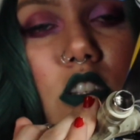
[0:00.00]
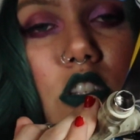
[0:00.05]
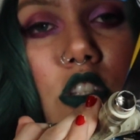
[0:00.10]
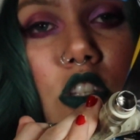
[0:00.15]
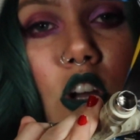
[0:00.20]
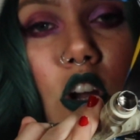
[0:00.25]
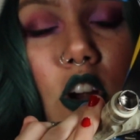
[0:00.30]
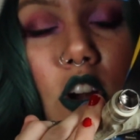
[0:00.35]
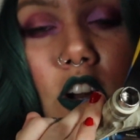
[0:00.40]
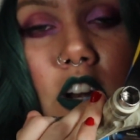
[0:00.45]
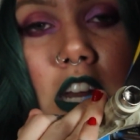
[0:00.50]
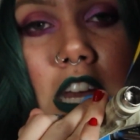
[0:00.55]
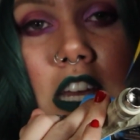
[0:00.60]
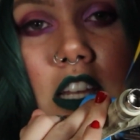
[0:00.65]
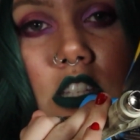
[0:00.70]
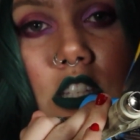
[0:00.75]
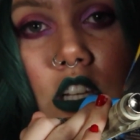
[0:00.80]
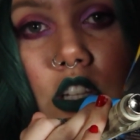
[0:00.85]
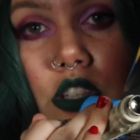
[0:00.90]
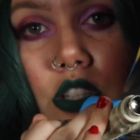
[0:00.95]
turn
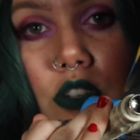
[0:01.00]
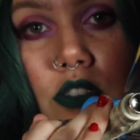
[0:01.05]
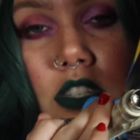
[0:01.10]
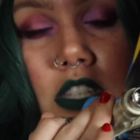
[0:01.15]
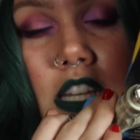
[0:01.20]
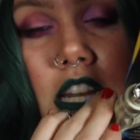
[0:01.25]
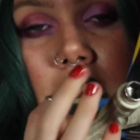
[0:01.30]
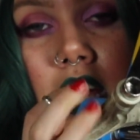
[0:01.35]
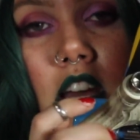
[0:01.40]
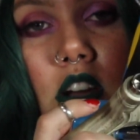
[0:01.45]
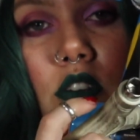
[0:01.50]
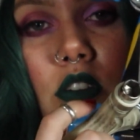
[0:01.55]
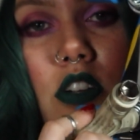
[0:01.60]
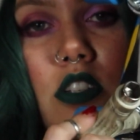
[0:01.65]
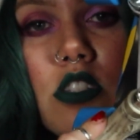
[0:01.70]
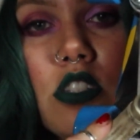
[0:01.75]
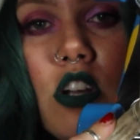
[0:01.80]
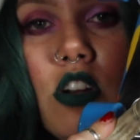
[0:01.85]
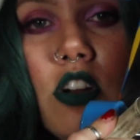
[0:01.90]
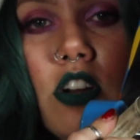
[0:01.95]
it to loosen it or
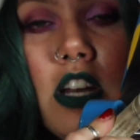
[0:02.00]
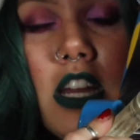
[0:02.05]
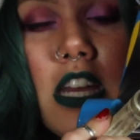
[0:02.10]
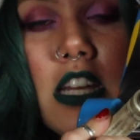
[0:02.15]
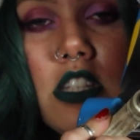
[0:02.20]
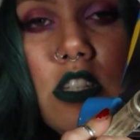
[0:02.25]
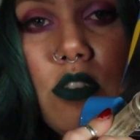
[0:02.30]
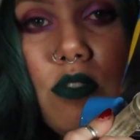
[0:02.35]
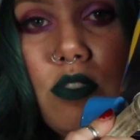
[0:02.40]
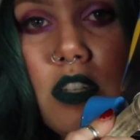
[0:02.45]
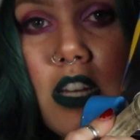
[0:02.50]
turn it to